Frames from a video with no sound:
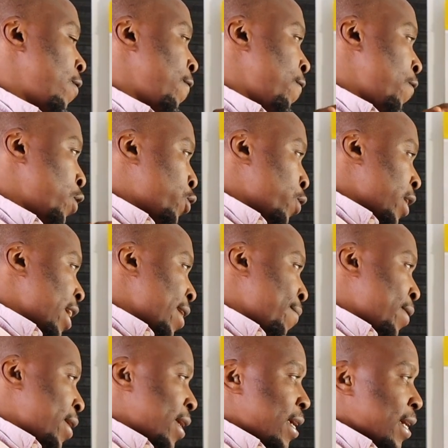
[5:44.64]
virtual
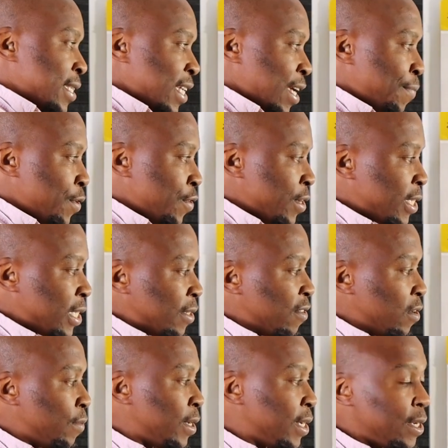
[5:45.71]
lab getting its IP addresses
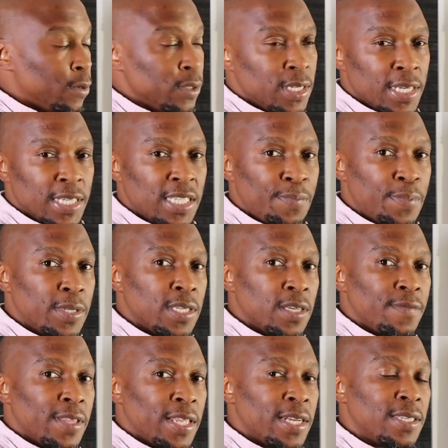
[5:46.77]
from a real DHCP
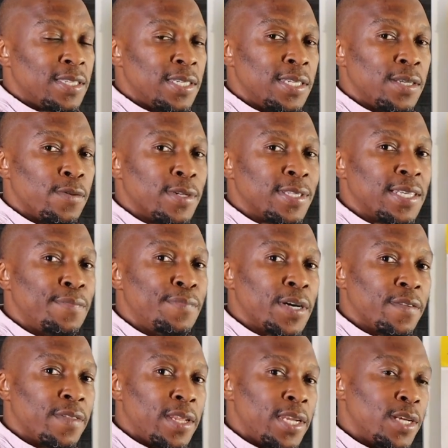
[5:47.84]
server that is sitting on some
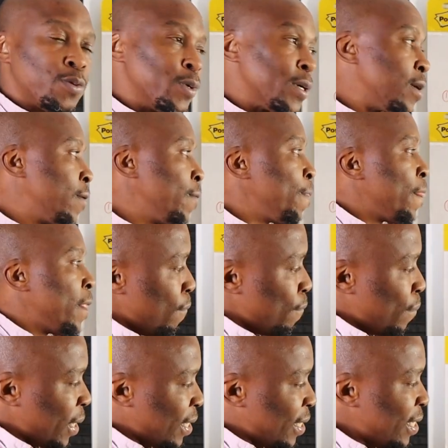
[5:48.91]
part of the network.
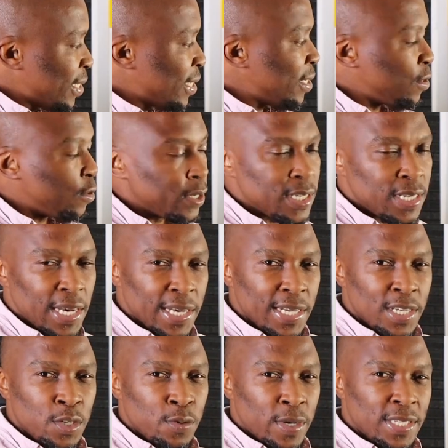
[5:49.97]
But this is not
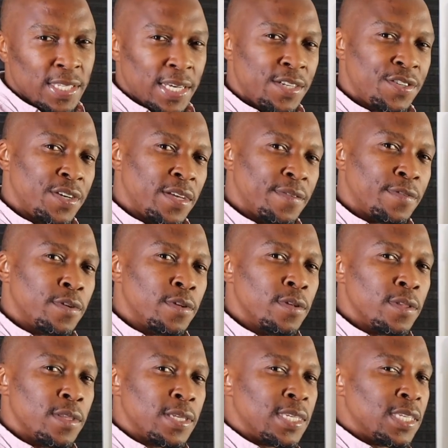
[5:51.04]
targeted towards entry
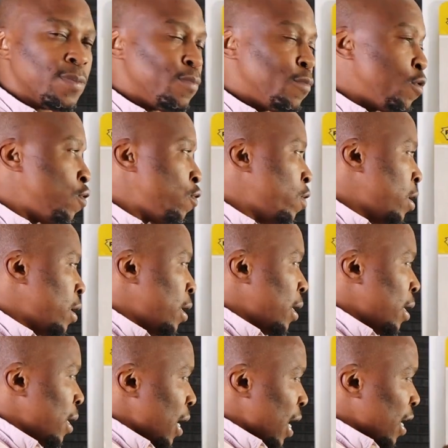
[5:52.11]
level. This is more
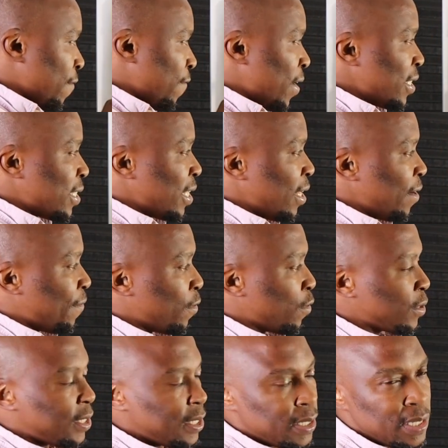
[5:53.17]
advanced
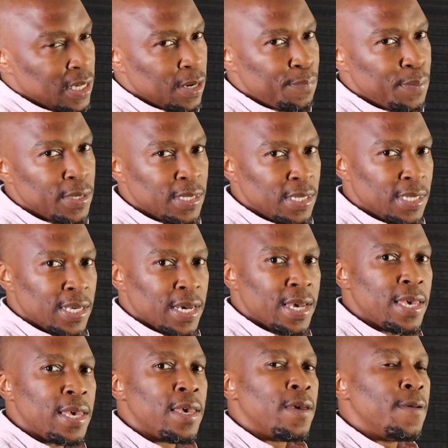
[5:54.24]
level CCNP,
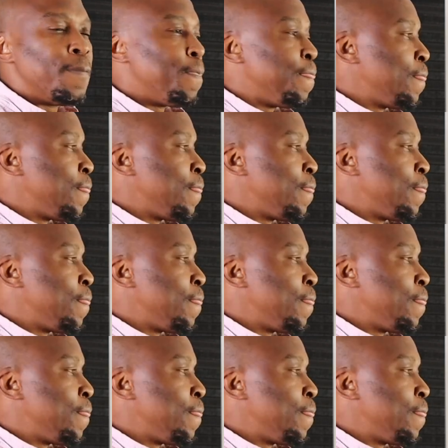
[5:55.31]
CCIE.